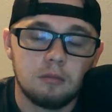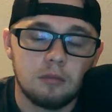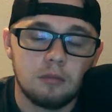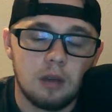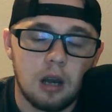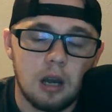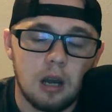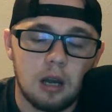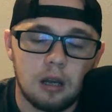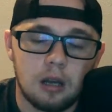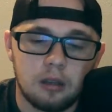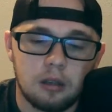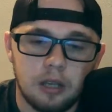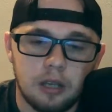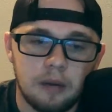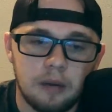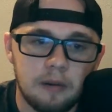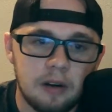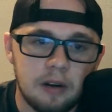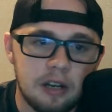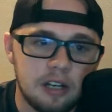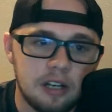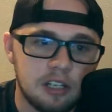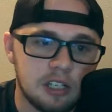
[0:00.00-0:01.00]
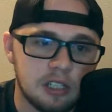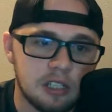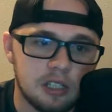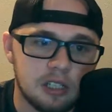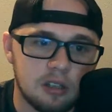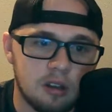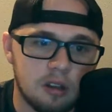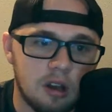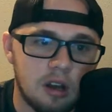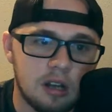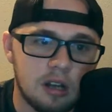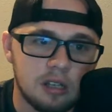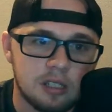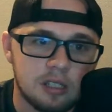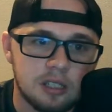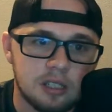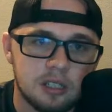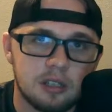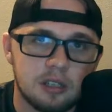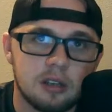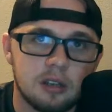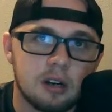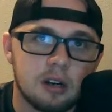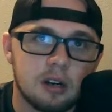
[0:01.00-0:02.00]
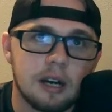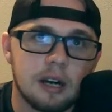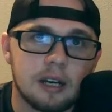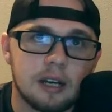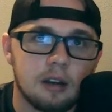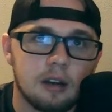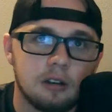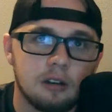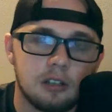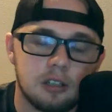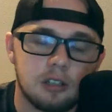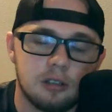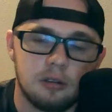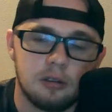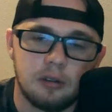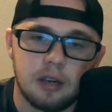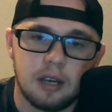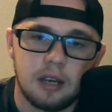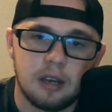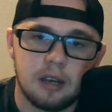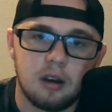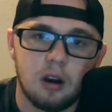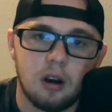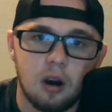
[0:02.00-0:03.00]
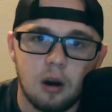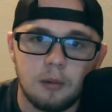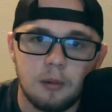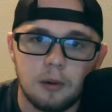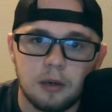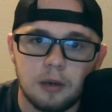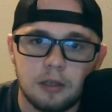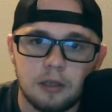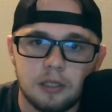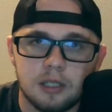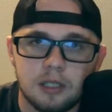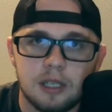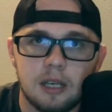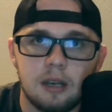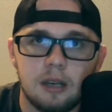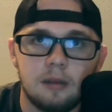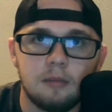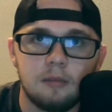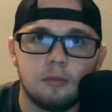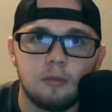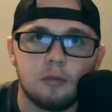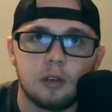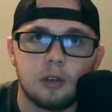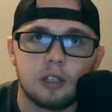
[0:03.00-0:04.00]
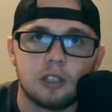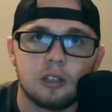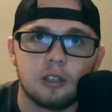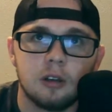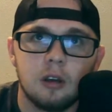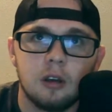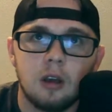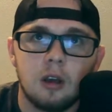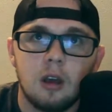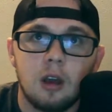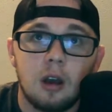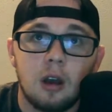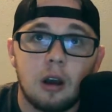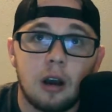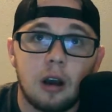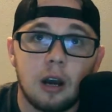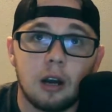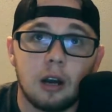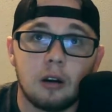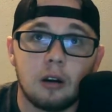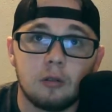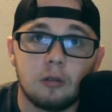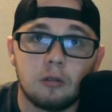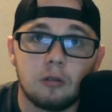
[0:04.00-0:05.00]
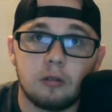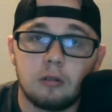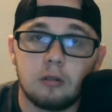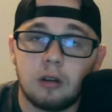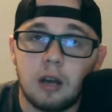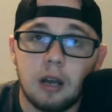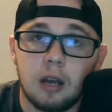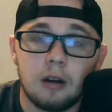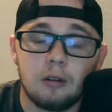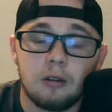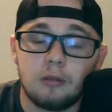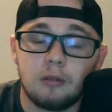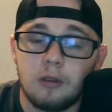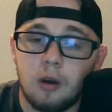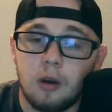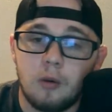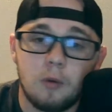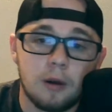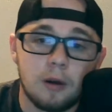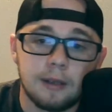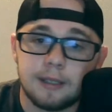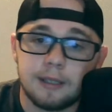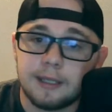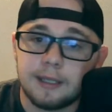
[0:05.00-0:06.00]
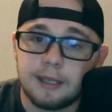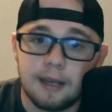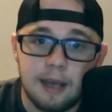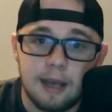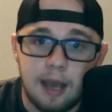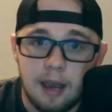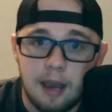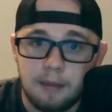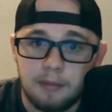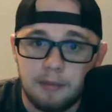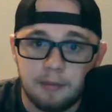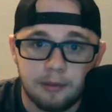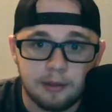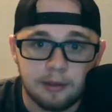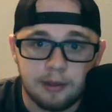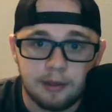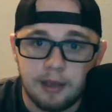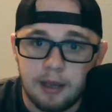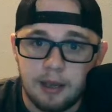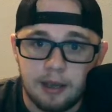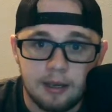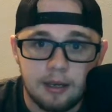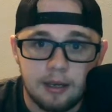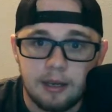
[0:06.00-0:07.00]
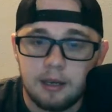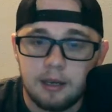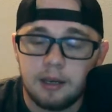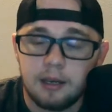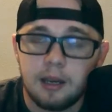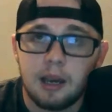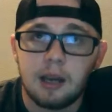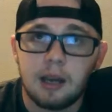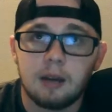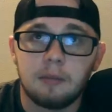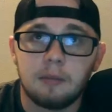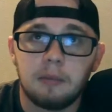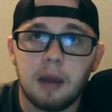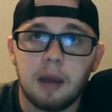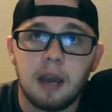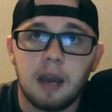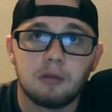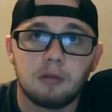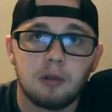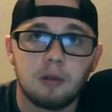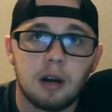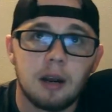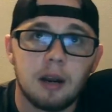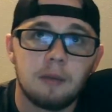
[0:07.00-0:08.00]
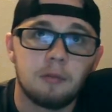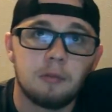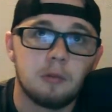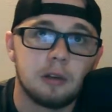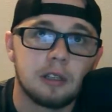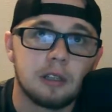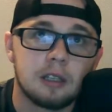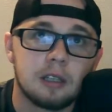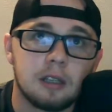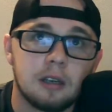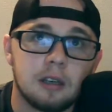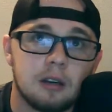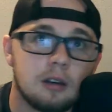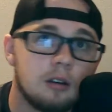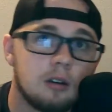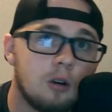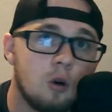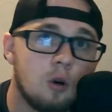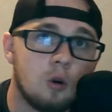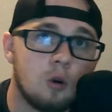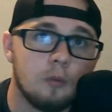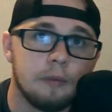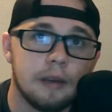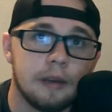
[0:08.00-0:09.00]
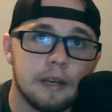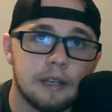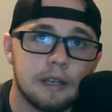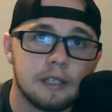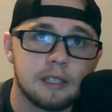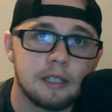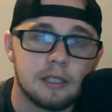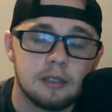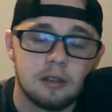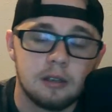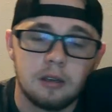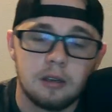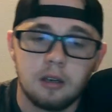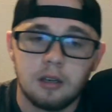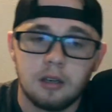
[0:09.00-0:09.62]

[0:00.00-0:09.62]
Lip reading: Liberty just lost their head coach to a Auburn team, which I don't know what's going to happen with that. He had a bad rep with Ole Miss.